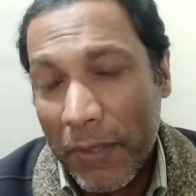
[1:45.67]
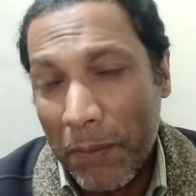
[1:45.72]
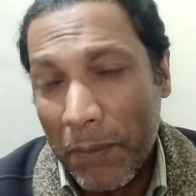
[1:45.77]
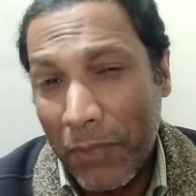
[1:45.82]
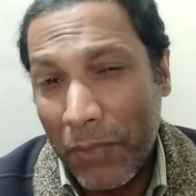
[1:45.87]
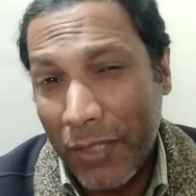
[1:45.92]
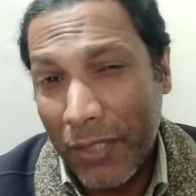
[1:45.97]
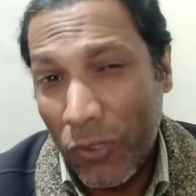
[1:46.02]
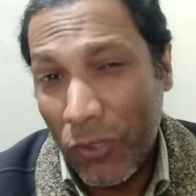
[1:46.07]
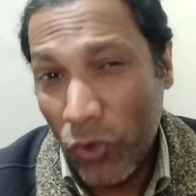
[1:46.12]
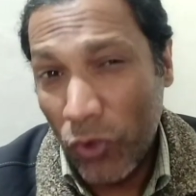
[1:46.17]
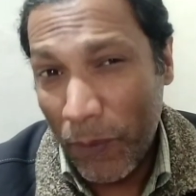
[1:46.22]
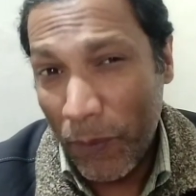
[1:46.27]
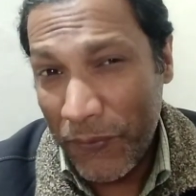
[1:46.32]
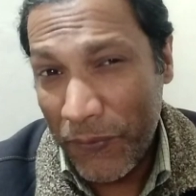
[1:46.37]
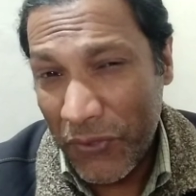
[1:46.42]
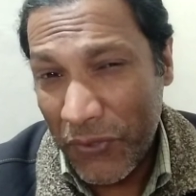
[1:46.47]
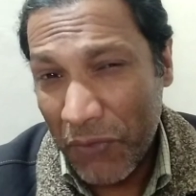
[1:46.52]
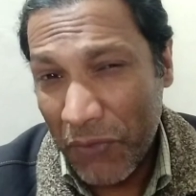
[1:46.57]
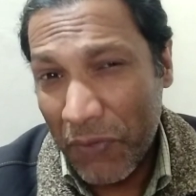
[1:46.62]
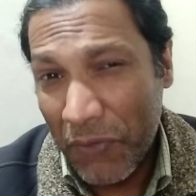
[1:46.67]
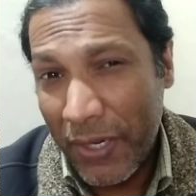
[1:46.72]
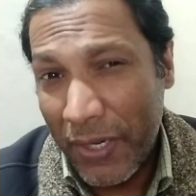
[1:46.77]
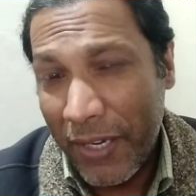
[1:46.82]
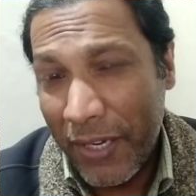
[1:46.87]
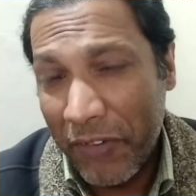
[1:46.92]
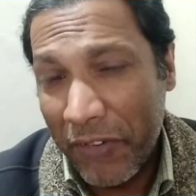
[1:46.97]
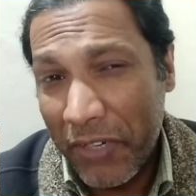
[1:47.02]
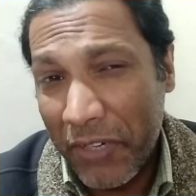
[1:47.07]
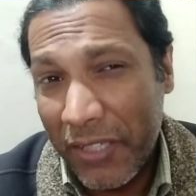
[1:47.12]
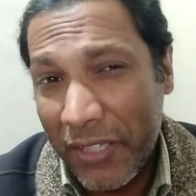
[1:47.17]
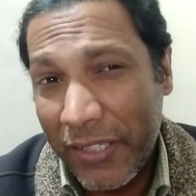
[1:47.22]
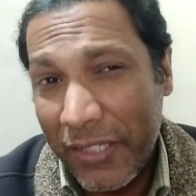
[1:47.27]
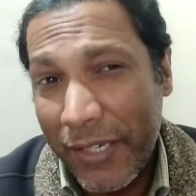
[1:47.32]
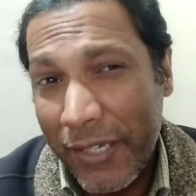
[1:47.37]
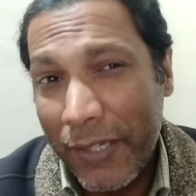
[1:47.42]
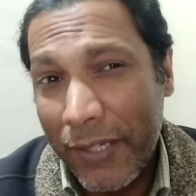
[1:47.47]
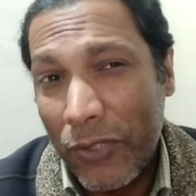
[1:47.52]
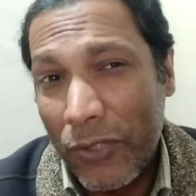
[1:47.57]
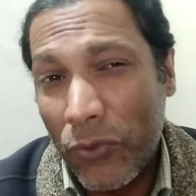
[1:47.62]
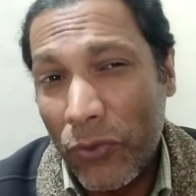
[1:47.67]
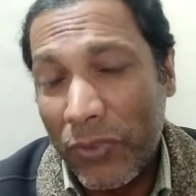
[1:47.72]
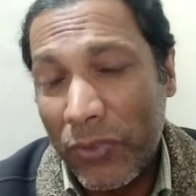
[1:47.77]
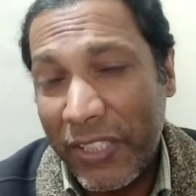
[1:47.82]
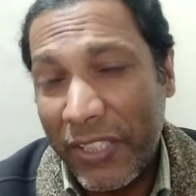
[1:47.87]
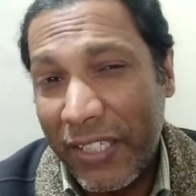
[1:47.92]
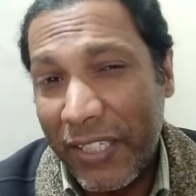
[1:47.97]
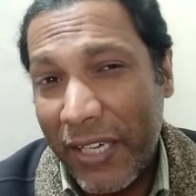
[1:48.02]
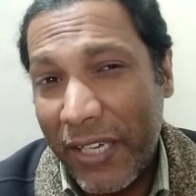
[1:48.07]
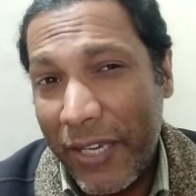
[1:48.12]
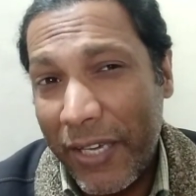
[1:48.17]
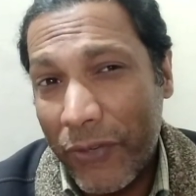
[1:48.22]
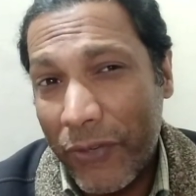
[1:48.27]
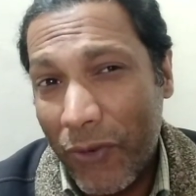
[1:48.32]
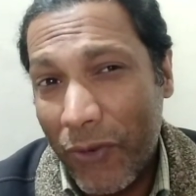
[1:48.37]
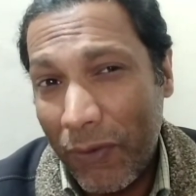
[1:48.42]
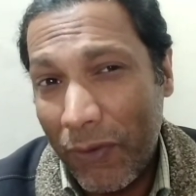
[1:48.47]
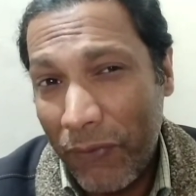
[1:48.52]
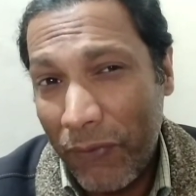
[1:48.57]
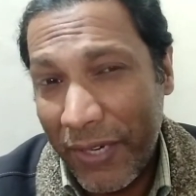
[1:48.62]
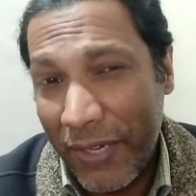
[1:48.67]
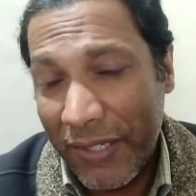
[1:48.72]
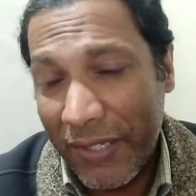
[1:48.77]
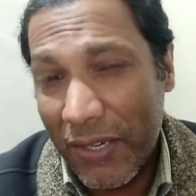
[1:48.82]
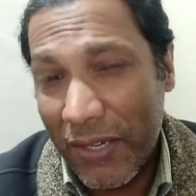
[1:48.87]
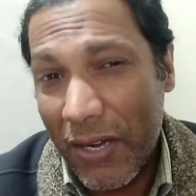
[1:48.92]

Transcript: but the troops were diverted to Tigray conflict.